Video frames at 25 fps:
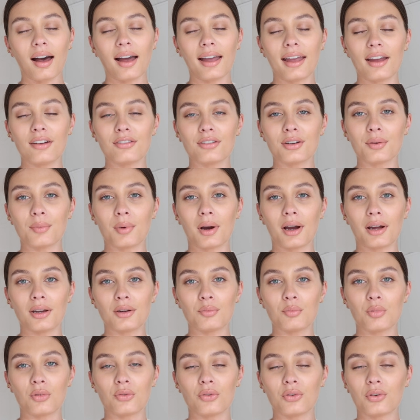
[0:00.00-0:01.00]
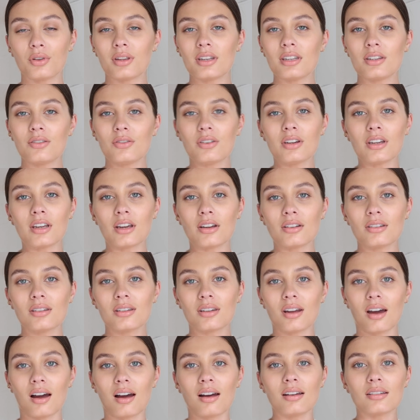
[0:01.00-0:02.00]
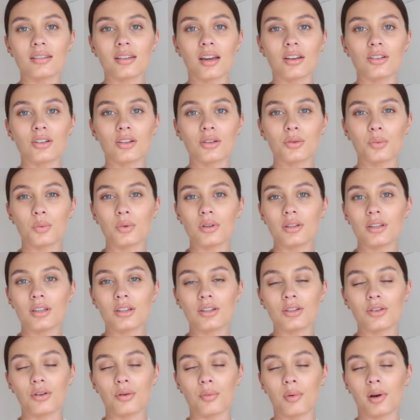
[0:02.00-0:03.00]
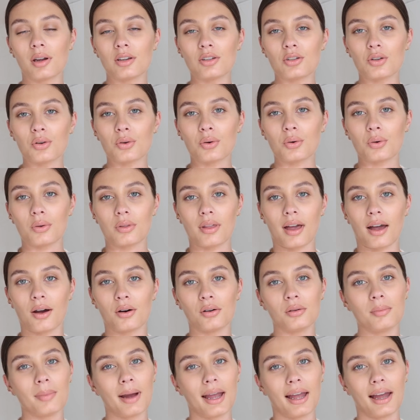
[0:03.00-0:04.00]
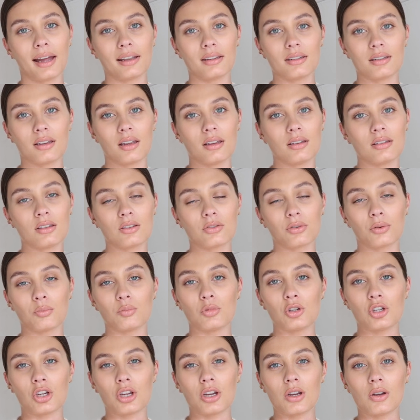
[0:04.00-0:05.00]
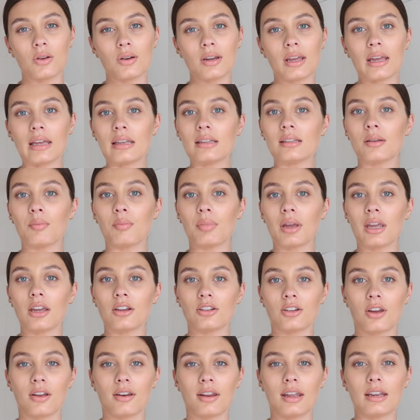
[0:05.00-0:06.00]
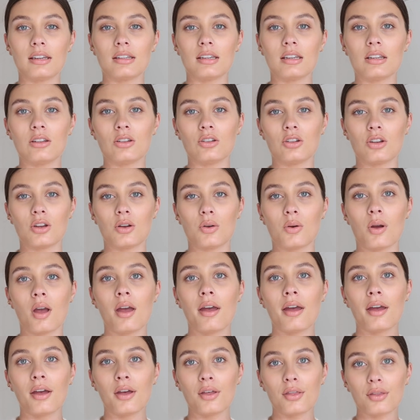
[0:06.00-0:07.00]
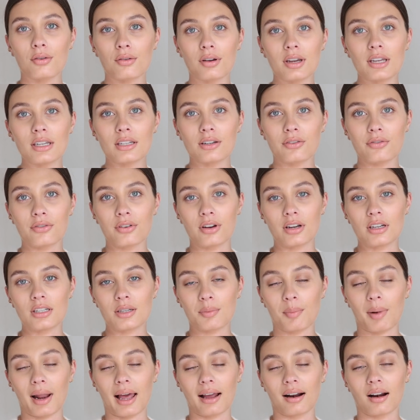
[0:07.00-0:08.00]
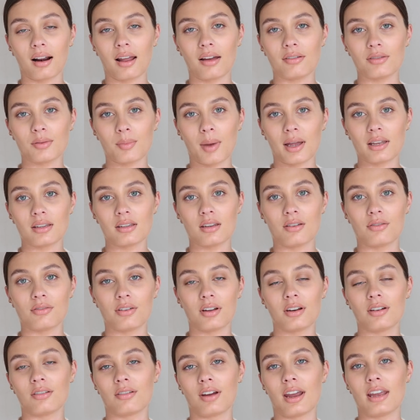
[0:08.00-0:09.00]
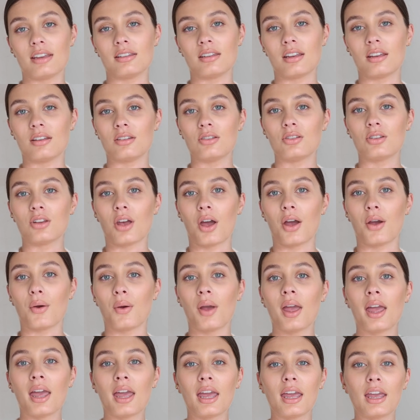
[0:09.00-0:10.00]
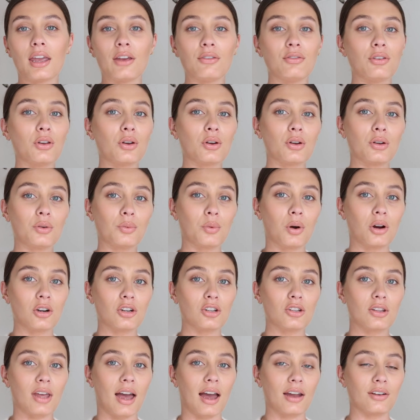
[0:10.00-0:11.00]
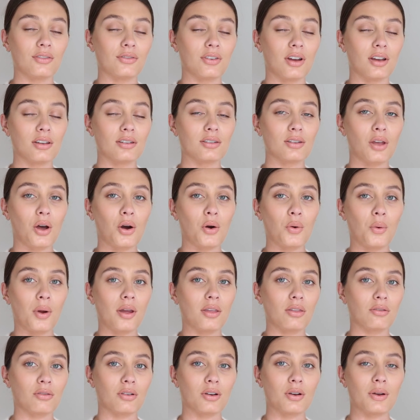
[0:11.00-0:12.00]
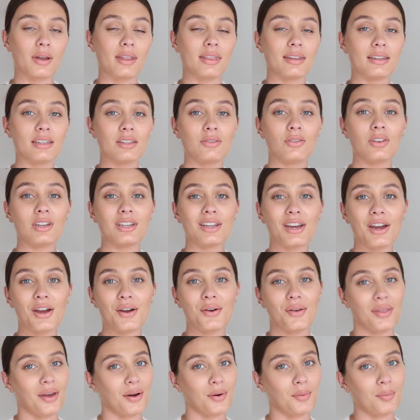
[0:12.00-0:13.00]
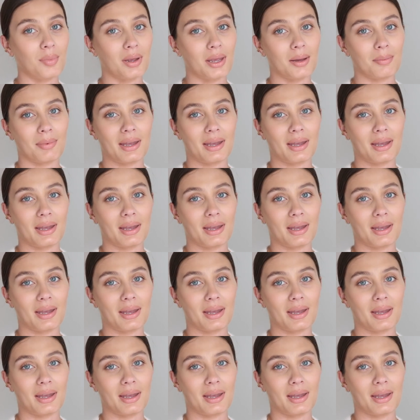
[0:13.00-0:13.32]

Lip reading: Hi everyone, before this video starts, I just wanted to remind you all that all my AdSense from June is being donated to 3 different Black Lives Matter fundraisers, so if you could watch the adverts the whole way through in this video, that would be